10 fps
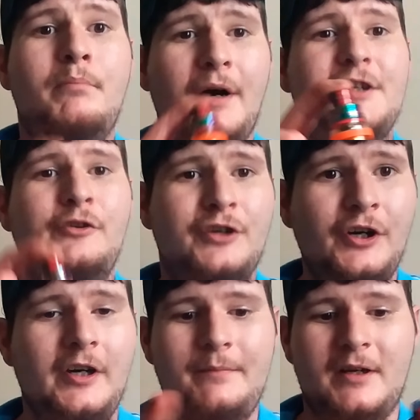But you
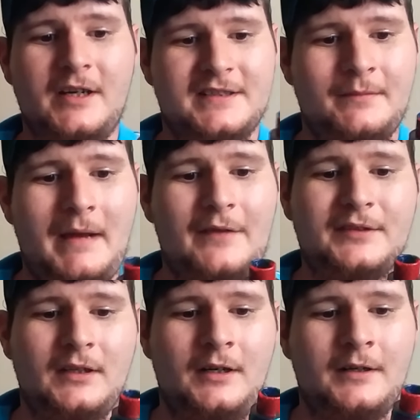could, because of the mouth
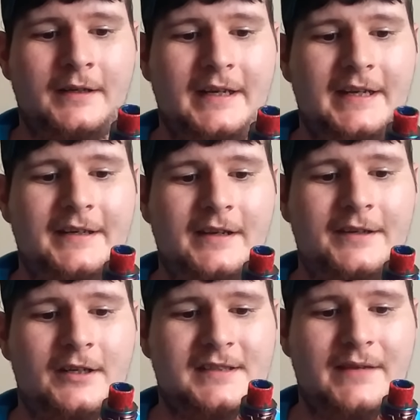to lung, it,
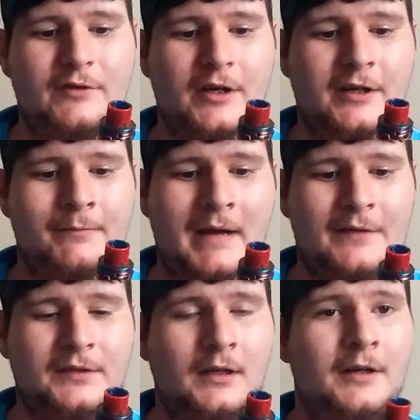it does give you a good
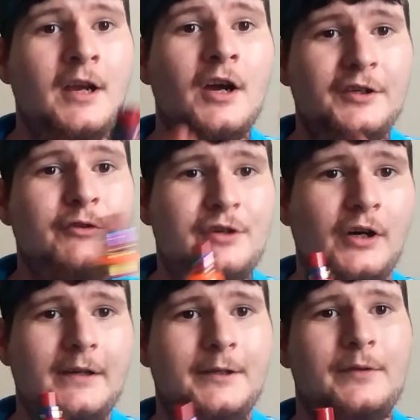mouth to lung. You
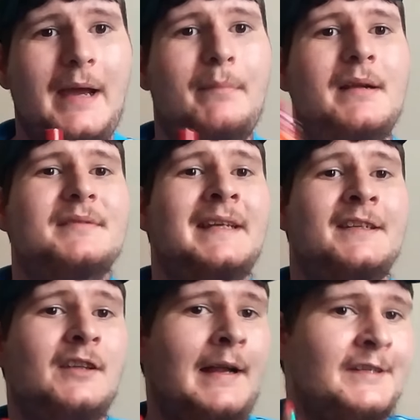could do that, but I'm
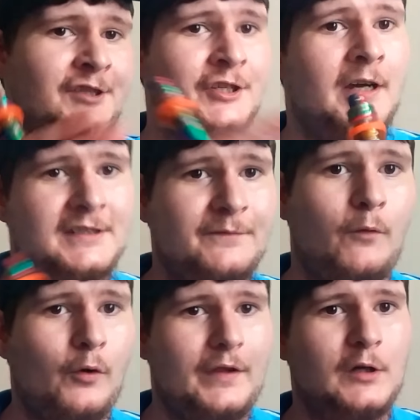saying it's not just
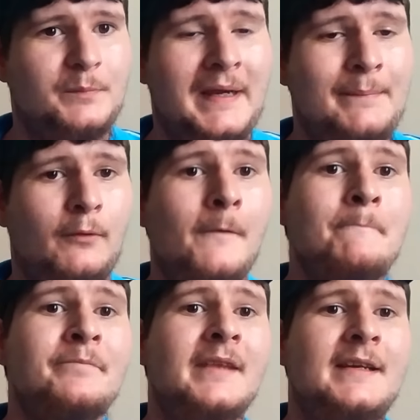for those people.
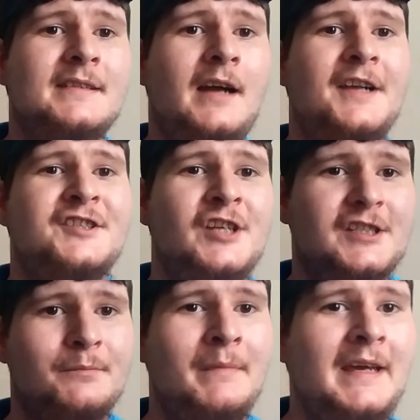It's not
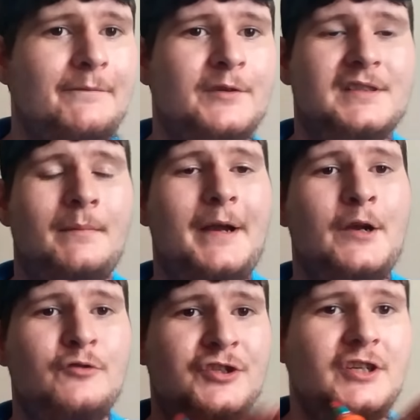just meant for somebody
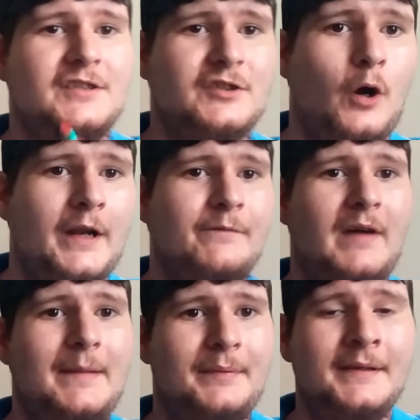who just started
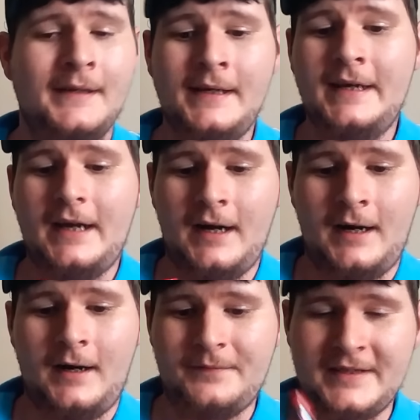vaping.
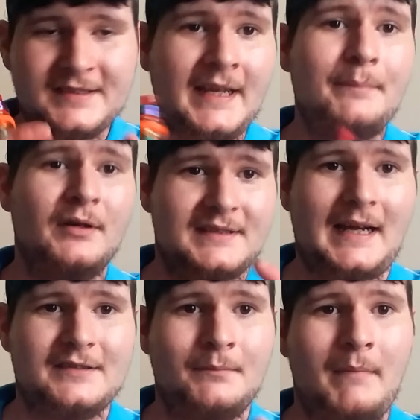Uh, this thing puts
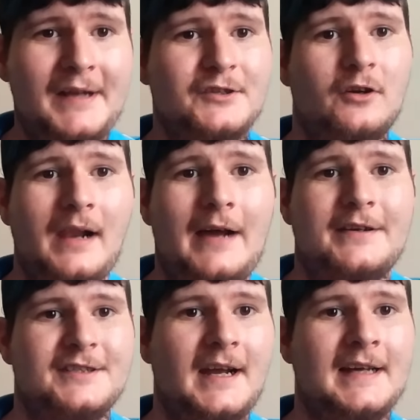out some major
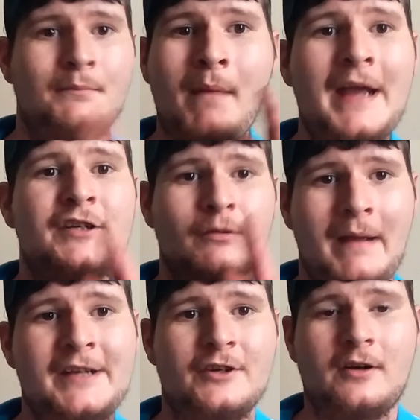cloudage, guys. Major,
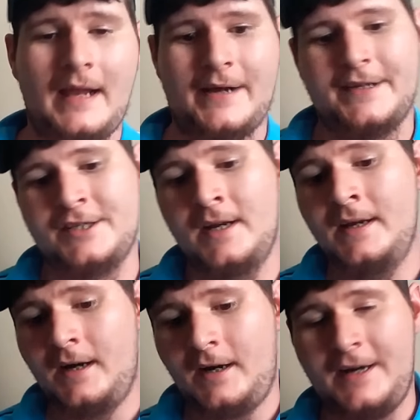major cloudage.
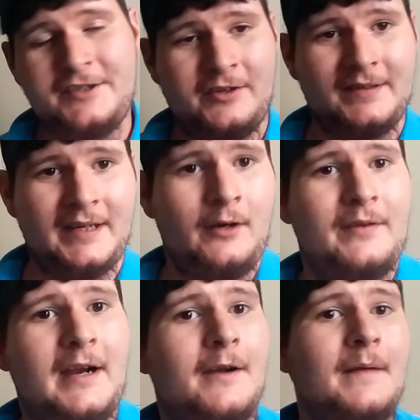Uh, as you can tell
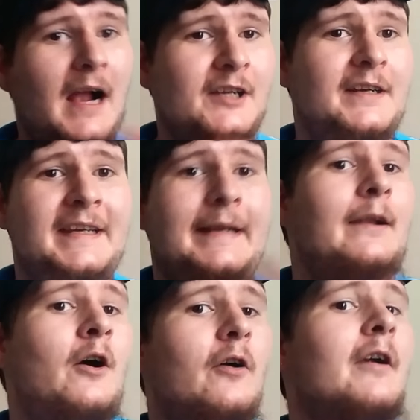there, I could have hit
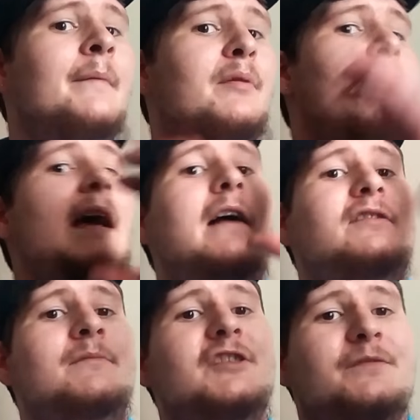it longer and put
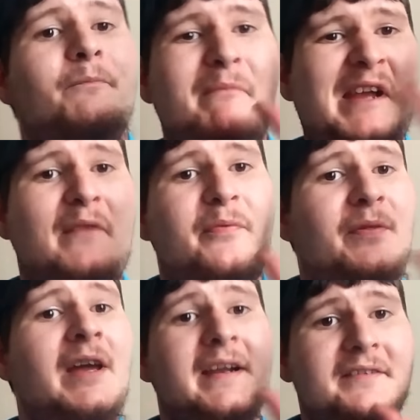out some just big,
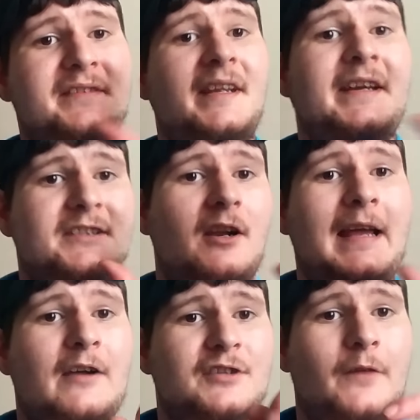thick, dense
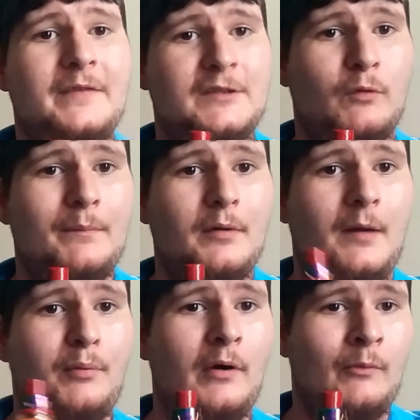clouds off these 1,
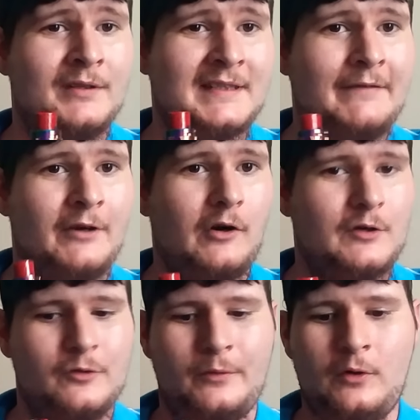uh, 0.17
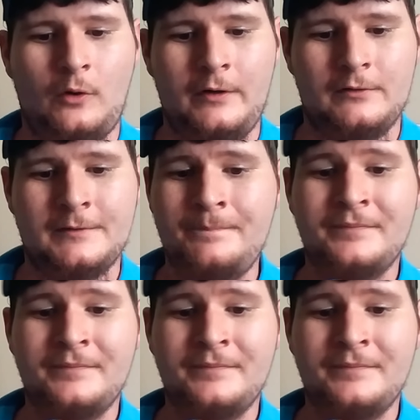quadruple coils.